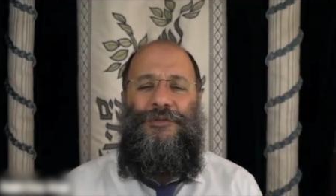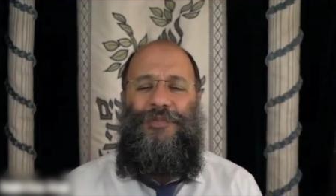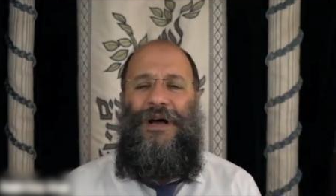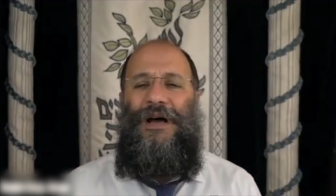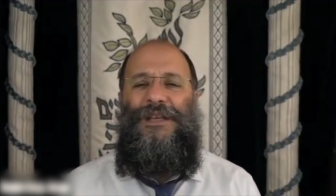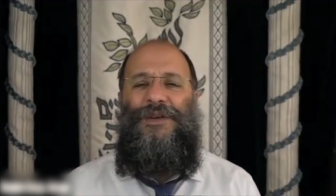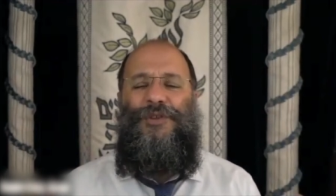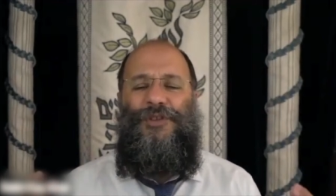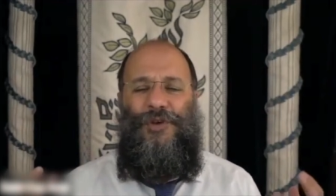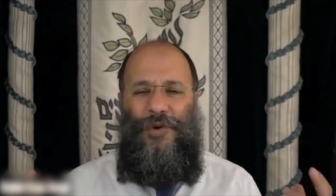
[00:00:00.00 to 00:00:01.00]
body
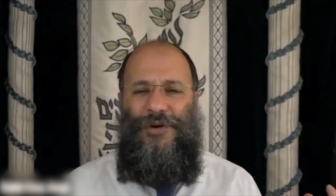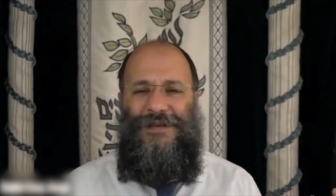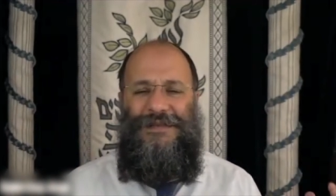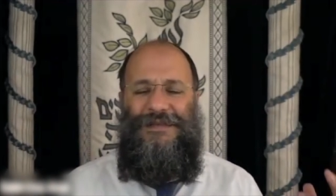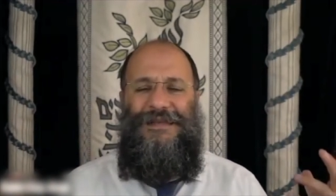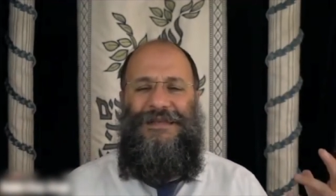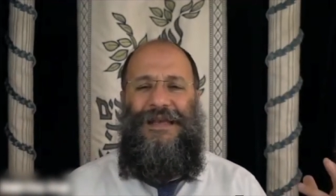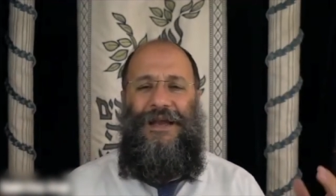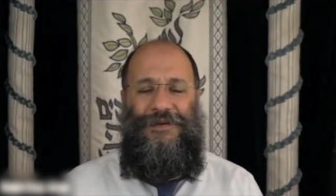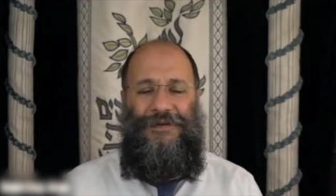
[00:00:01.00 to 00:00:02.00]
with coarse
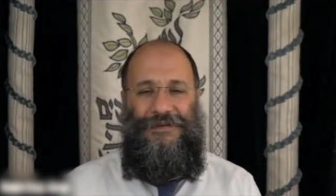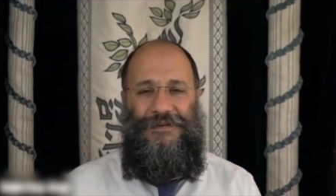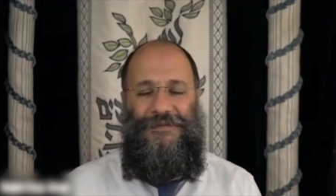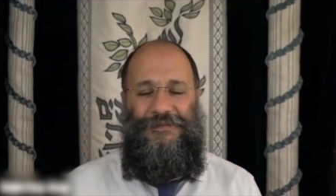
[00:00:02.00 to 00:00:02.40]
desires.